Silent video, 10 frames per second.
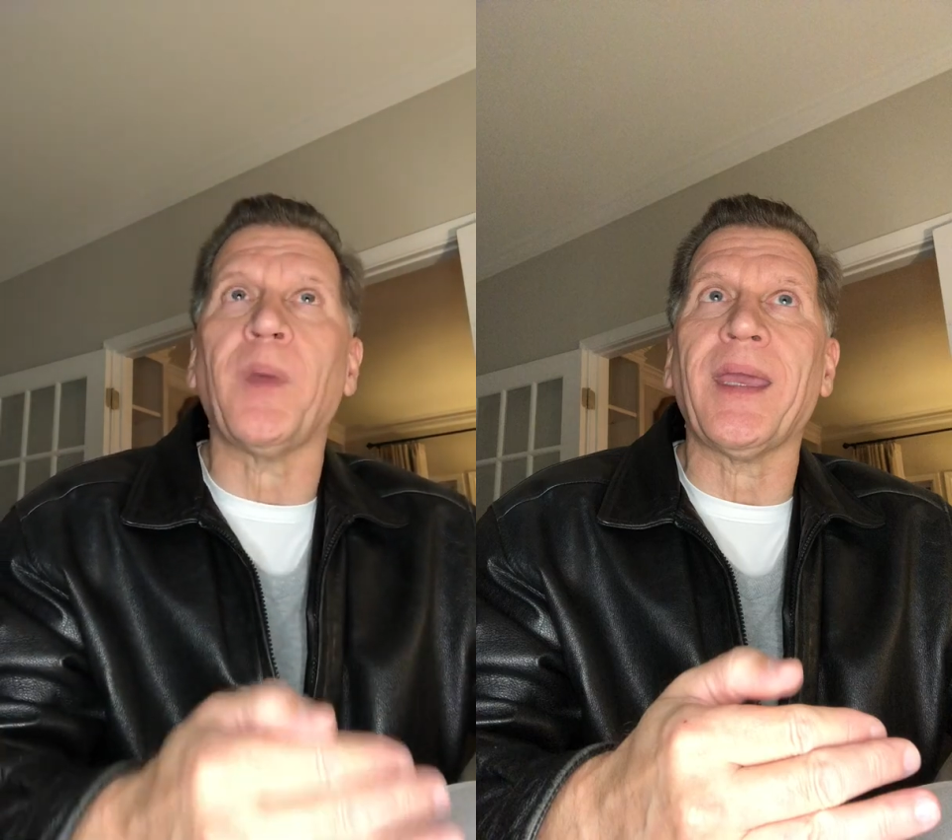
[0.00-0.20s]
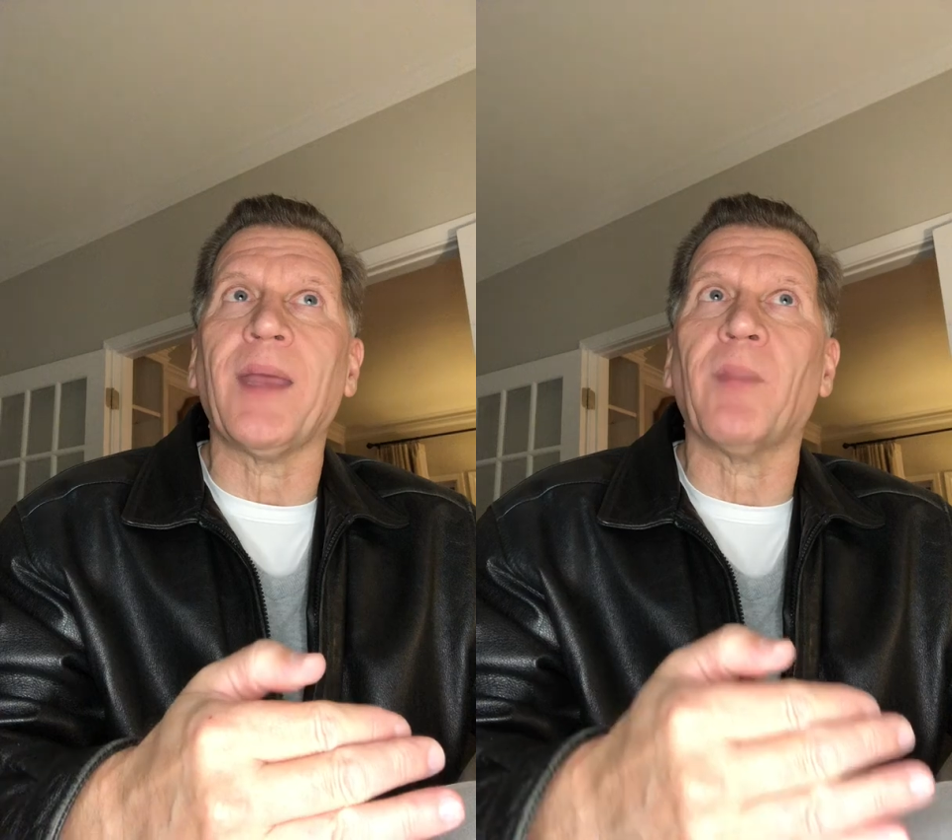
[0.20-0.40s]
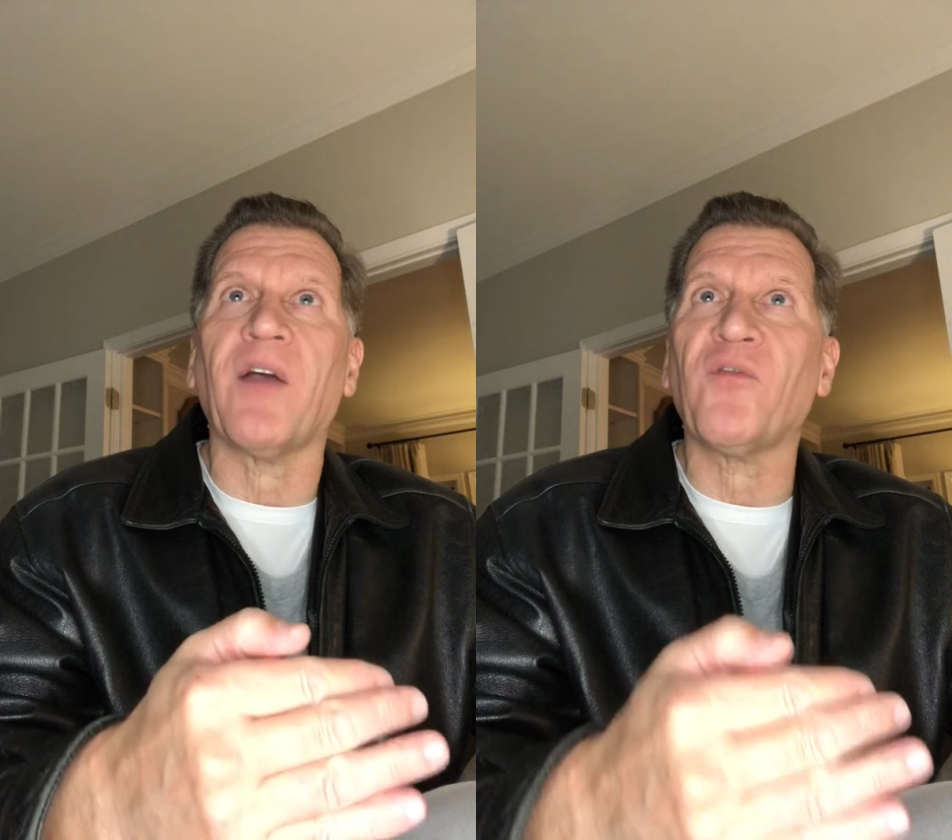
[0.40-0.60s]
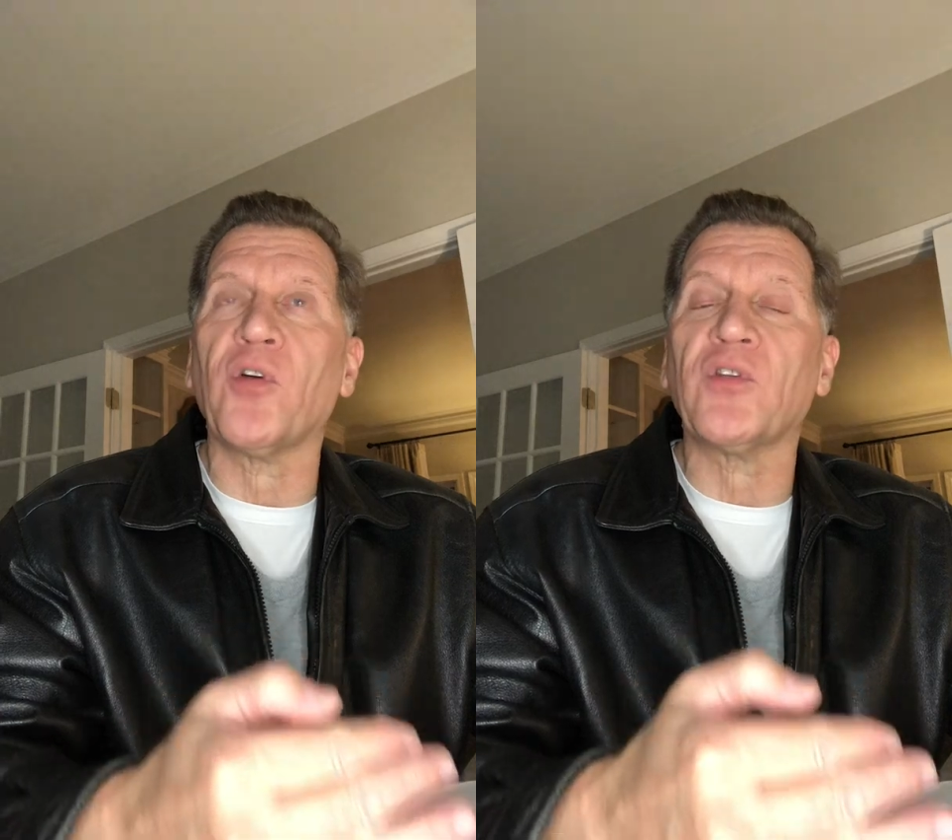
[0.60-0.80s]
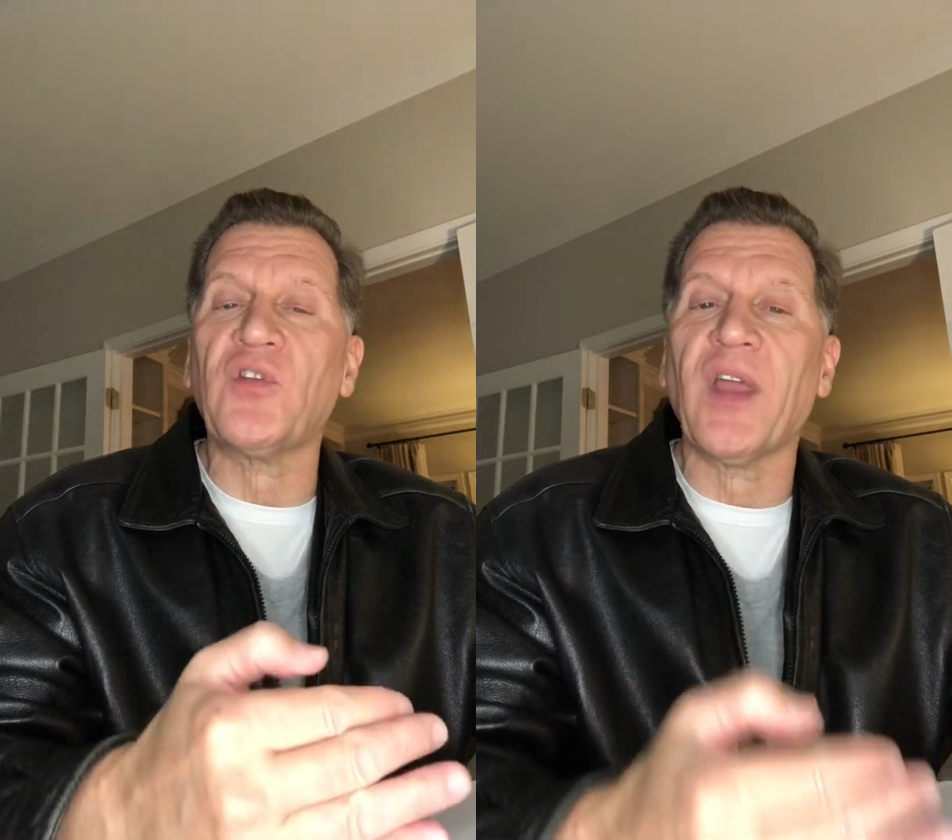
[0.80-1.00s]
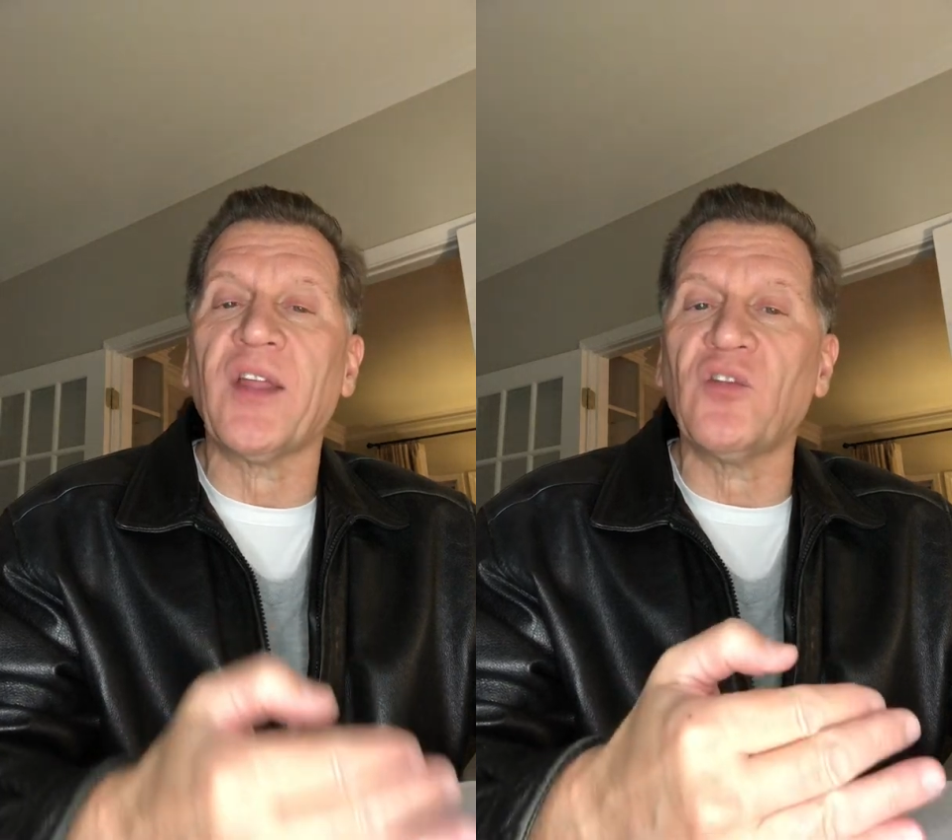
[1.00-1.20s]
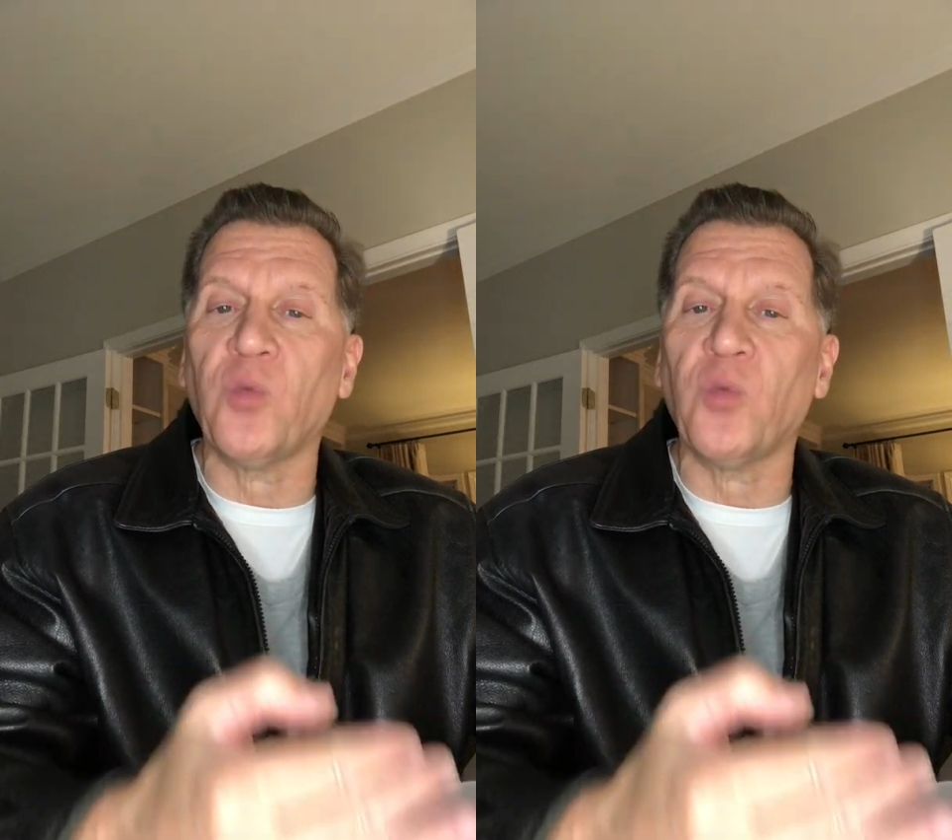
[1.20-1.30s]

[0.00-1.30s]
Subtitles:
me in my first 10,